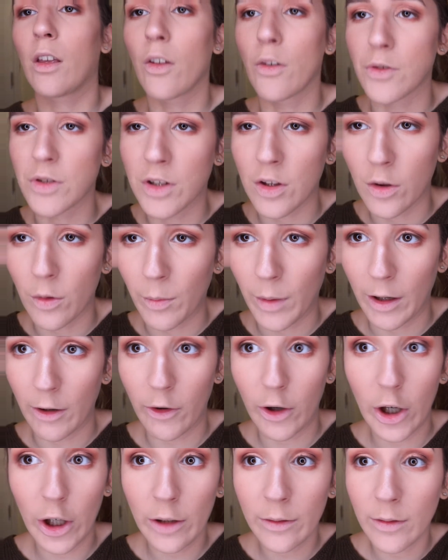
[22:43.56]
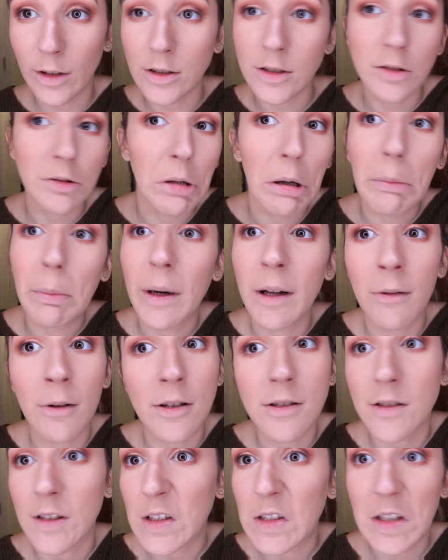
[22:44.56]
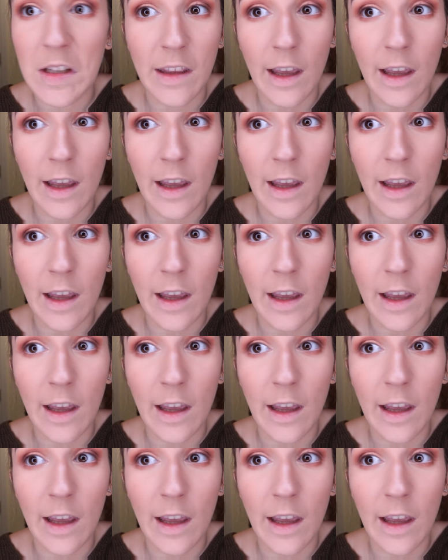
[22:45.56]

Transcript: close to the mirror and nobody wants to see